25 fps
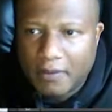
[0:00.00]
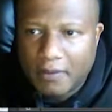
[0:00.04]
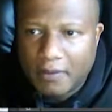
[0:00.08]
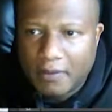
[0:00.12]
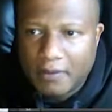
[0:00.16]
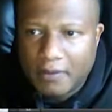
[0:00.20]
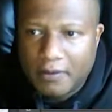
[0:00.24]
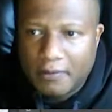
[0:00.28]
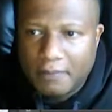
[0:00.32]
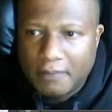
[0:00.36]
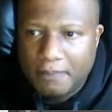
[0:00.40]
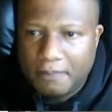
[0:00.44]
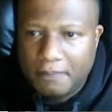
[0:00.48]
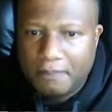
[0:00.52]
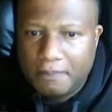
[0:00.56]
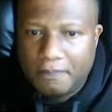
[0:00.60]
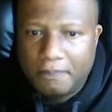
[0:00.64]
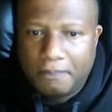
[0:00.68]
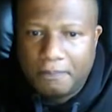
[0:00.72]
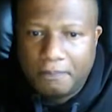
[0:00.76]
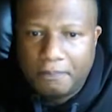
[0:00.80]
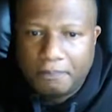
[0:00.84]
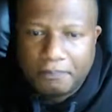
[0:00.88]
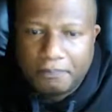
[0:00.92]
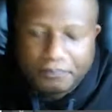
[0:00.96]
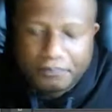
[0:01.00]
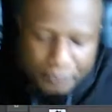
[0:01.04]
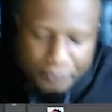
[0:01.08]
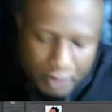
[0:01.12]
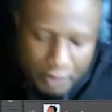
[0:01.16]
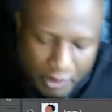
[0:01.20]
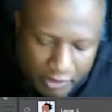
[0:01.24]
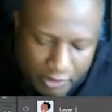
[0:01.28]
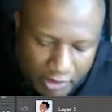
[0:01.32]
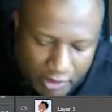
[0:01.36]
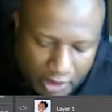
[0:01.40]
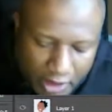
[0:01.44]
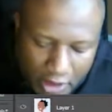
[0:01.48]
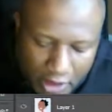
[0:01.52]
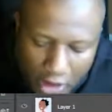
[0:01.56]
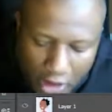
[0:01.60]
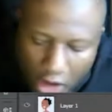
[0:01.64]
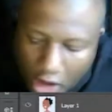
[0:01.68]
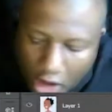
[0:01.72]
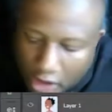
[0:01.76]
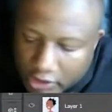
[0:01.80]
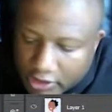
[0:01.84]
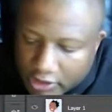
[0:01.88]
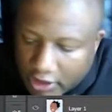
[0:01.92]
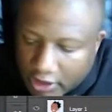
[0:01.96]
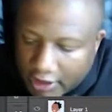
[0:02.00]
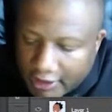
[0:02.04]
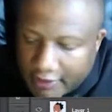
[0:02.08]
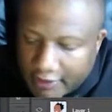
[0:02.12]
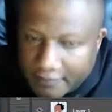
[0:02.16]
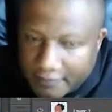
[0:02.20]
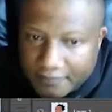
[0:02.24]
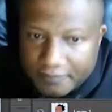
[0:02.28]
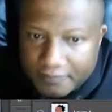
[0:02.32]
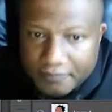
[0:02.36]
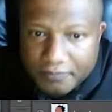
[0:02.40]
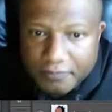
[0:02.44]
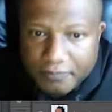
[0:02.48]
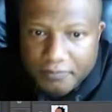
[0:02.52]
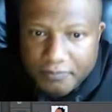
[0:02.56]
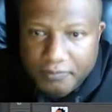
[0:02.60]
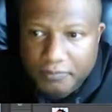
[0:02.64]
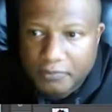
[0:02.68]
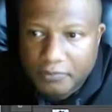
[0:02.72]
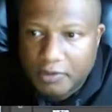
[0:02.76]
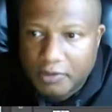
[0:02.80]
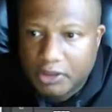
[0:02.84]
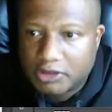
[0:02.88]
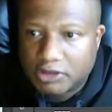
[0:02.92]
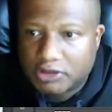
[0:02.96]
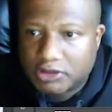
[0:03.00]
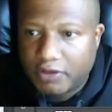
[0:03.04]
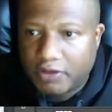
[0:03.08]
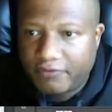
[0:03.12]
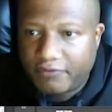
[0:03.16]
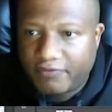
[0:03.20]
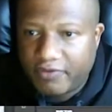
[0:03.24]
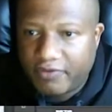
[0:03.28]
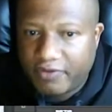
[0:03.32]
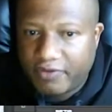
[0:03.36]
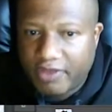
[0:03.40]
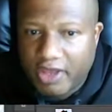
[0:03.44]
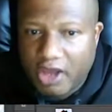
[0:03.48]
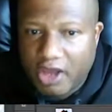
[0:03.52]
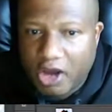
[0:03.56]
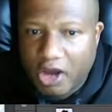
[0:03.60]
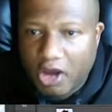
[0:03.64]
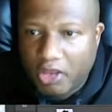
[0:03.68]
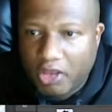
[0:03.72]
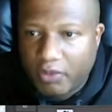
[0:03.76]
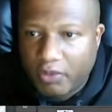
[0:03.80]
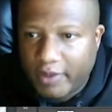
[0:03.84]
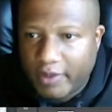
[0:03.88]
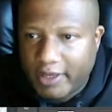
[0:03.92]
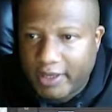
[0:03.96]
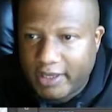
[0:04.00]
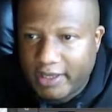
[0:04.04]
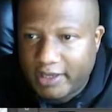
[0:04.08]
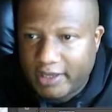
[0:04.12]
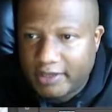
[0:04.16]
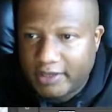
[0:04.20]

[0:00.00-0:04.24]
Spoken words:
And then hit Alt Delete. It's going to fill that all the way in.